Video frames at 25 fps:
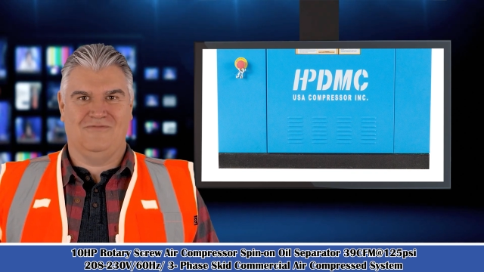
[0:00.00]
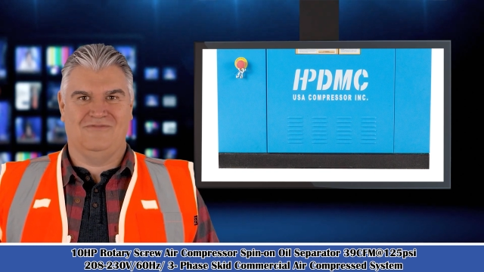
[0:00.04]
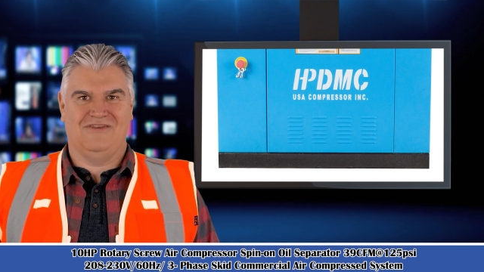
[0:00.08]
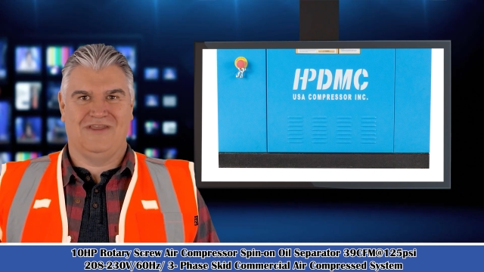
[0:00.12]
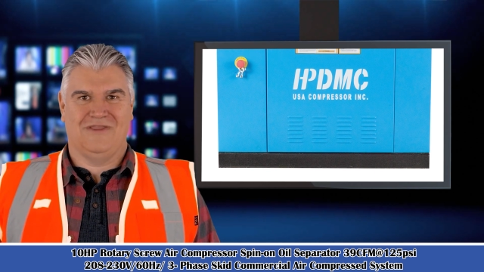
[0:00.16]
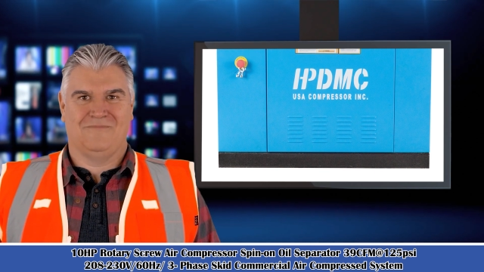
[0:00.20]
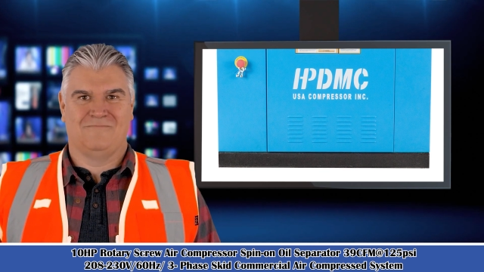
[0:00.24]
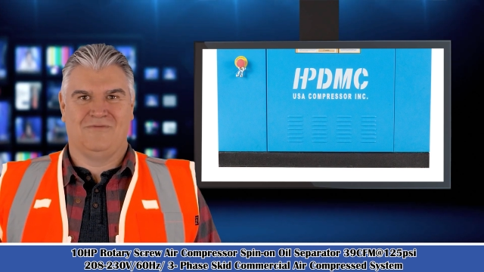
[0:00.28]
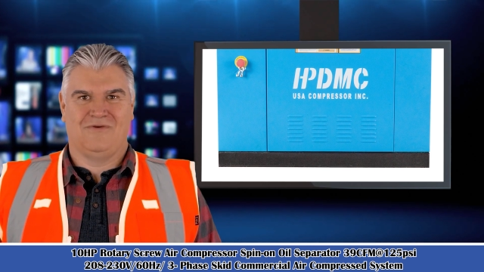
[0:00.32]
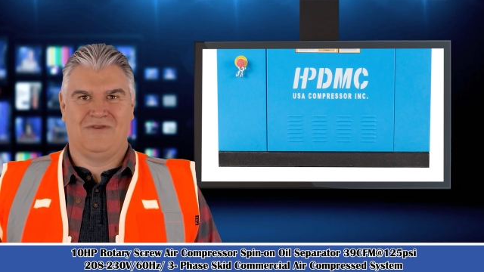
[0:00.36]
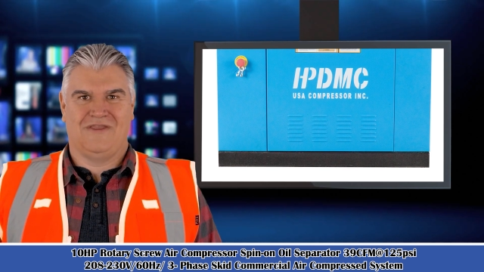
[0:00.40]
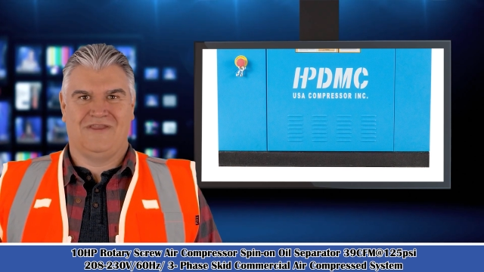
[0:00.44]

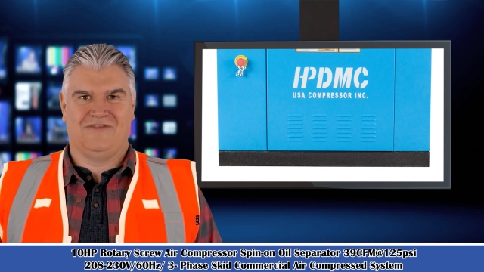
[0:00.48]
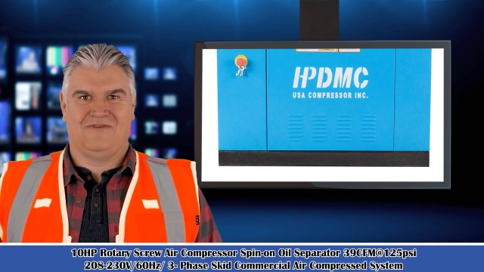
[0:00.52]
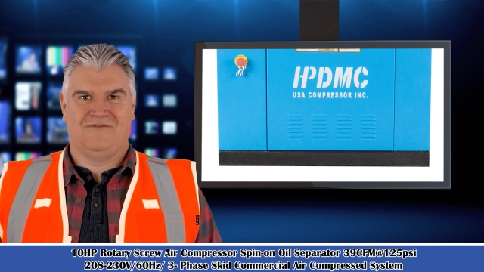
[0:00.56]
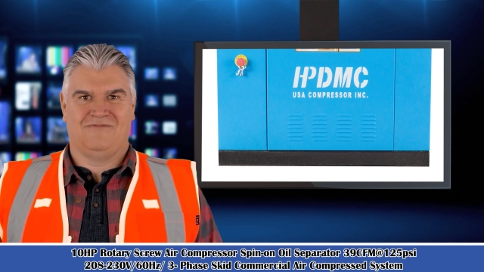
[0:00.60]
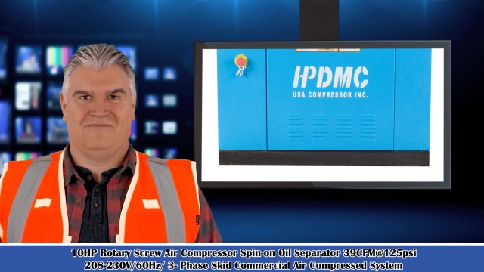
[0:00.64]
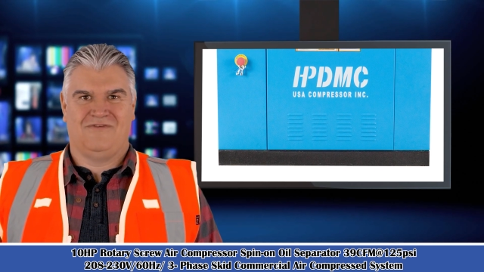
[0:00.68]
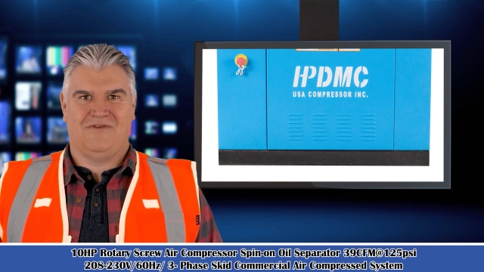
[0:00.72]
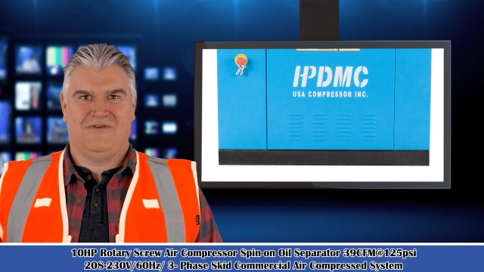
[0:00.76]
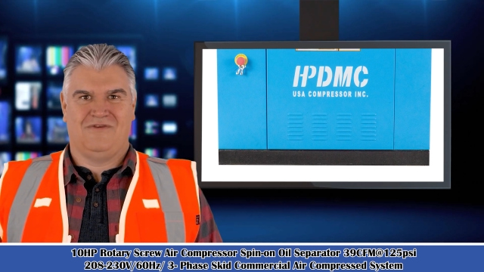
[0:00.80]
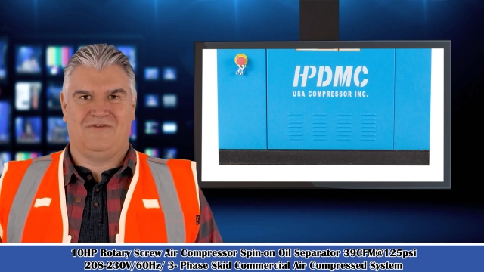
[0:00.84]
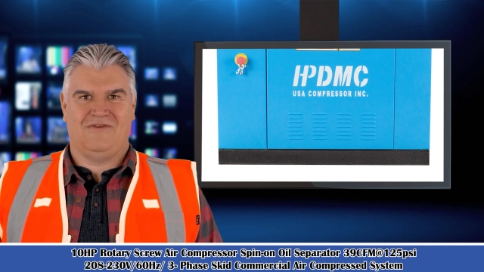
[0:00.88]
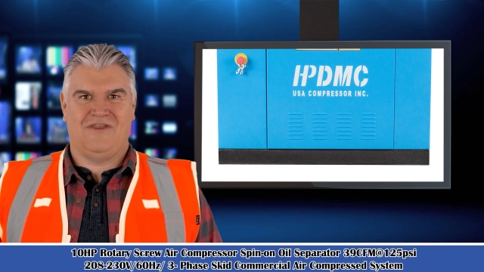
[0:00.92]
separator
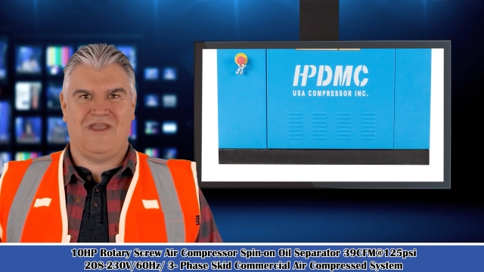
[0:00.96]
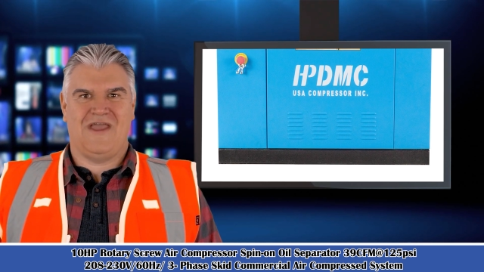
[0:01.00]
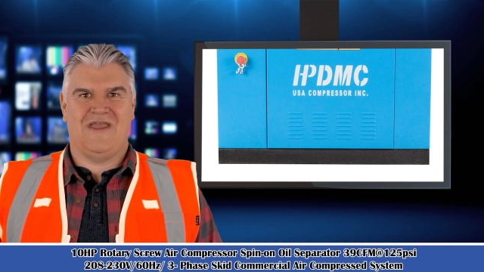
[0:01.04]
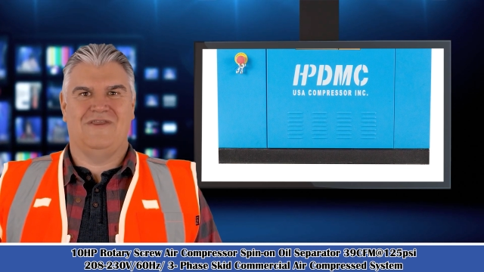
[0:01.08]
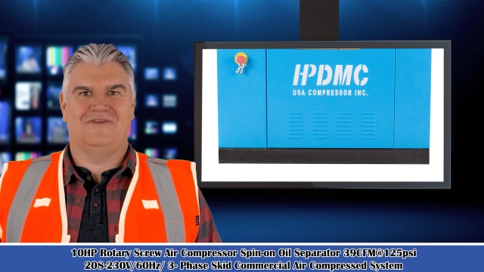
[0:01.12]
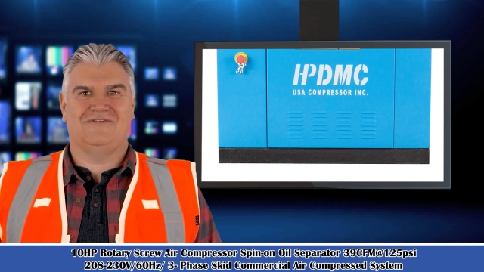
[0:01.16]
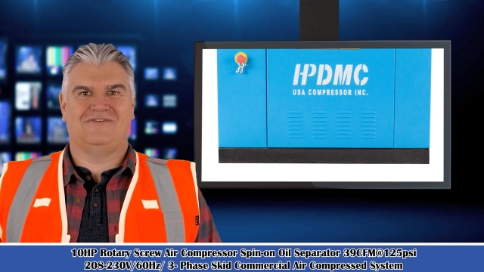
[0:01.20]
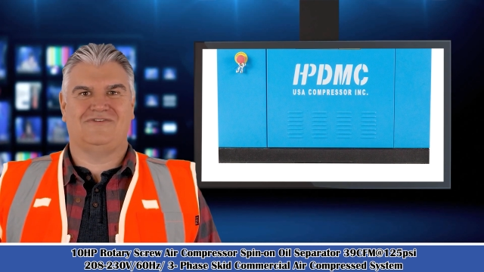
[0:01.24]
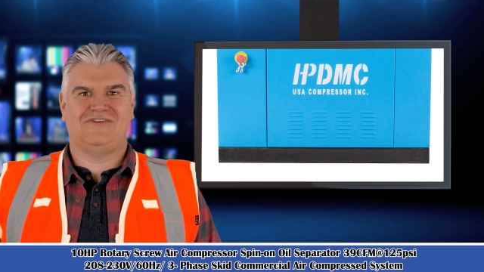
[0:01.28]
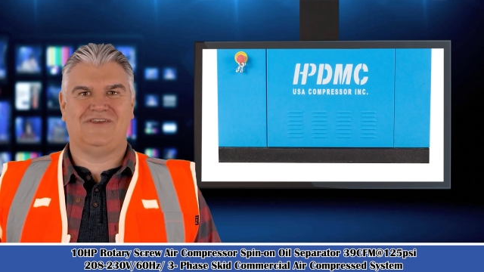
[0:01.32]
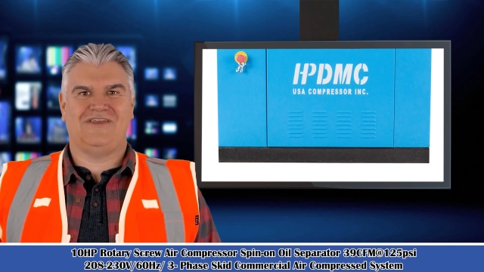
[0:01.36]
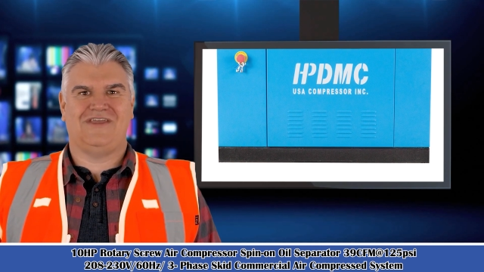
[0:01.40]

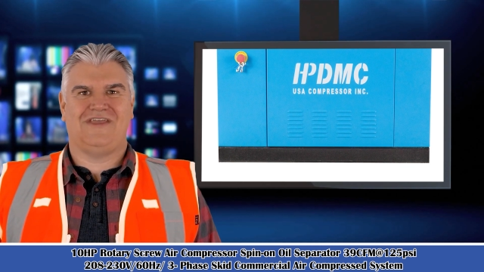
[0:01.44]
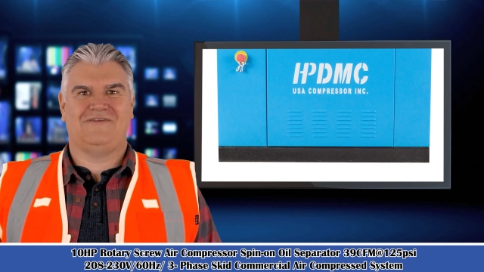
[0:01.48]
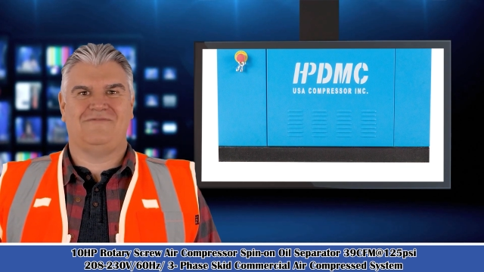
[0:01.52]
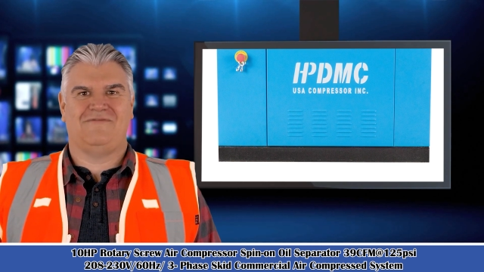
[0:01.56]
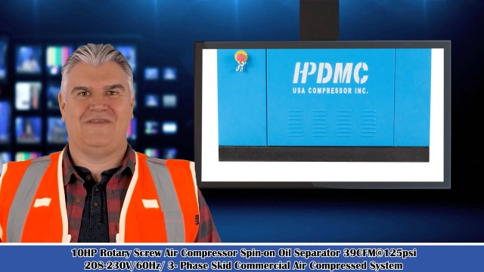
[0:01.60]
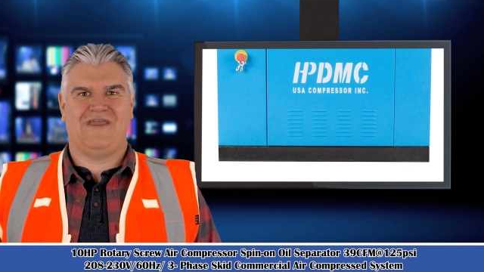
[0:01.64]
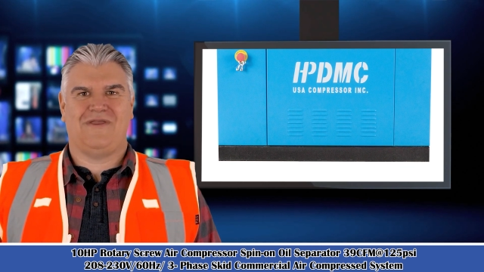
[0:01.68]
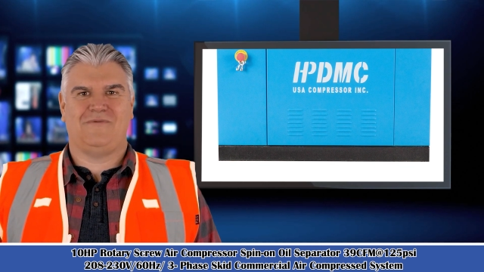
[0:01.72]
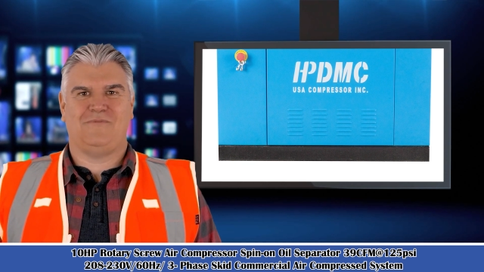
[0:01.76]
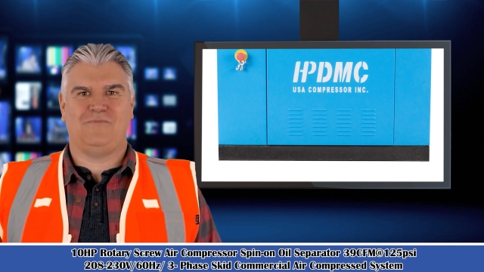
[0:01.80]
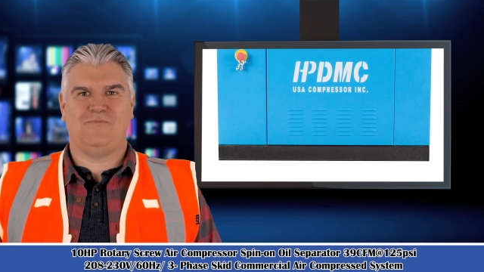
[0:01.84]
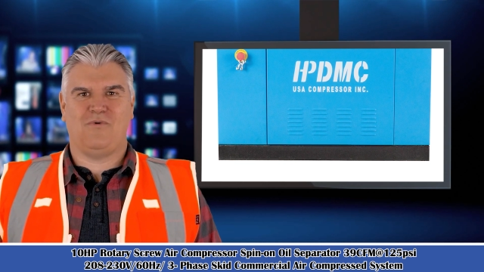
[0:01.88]
39
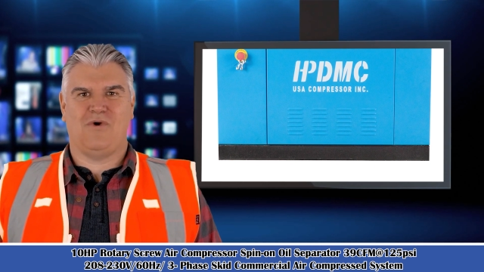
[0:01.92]
CFM